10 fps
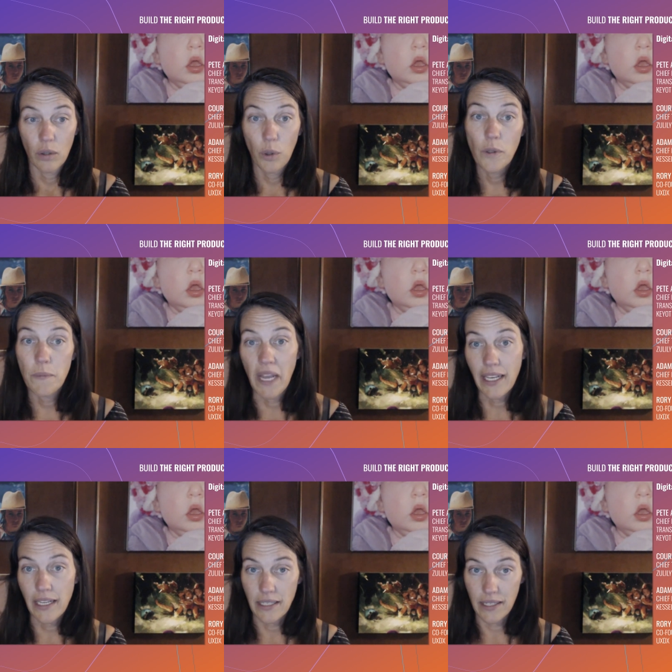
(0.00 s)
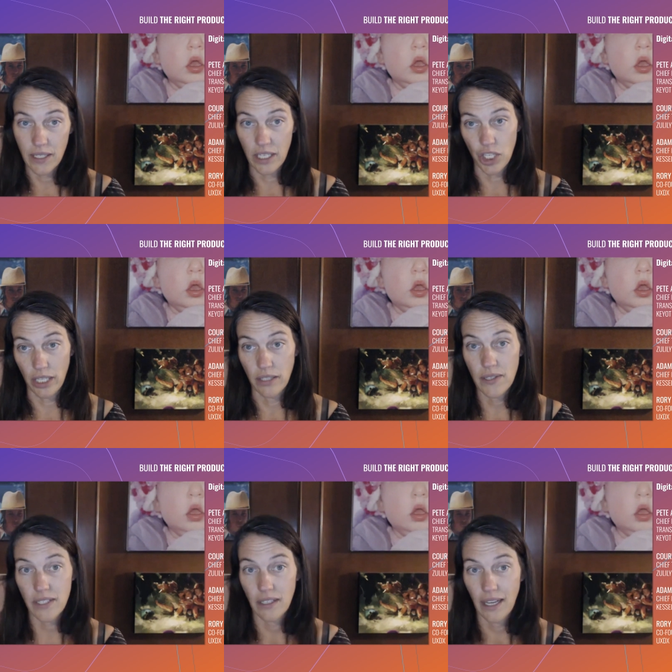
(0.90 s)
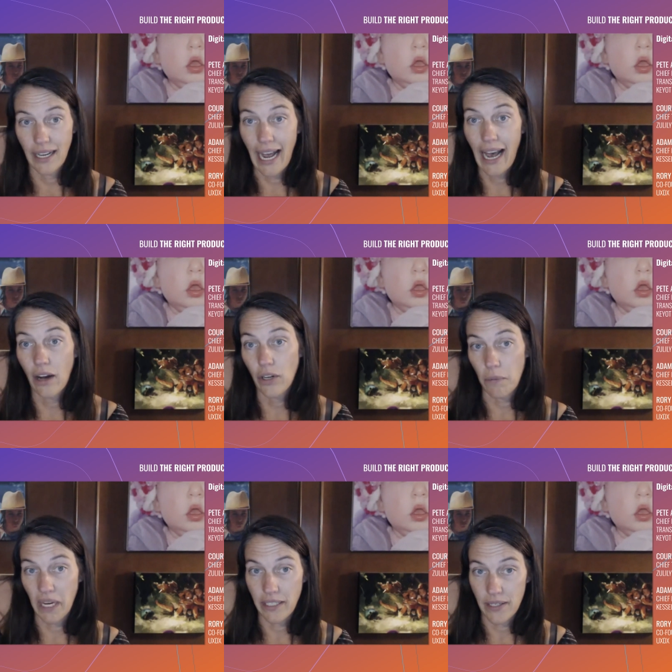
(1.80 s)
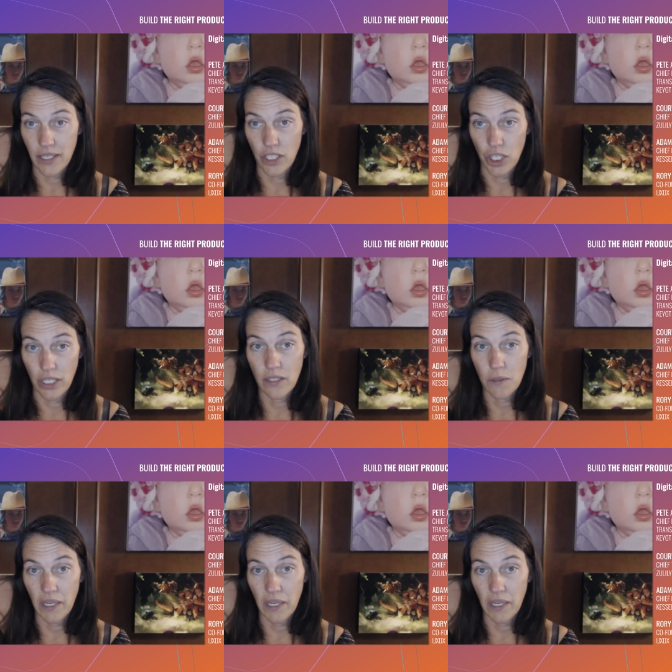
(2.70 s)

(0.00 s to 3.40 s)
who's making decisions and how do you make decisions,